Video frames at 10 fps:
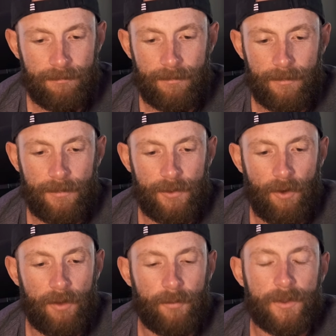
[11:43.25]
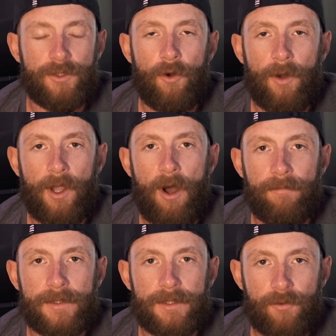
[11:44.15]
it was turning
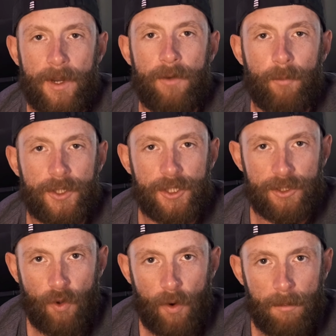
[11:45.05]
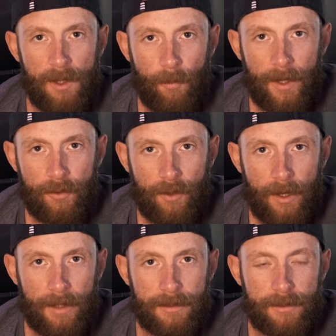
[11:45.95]
off its screen, which is normal when you
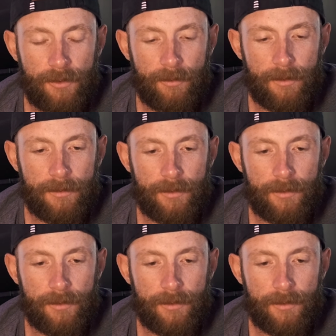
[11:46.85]
connect it to a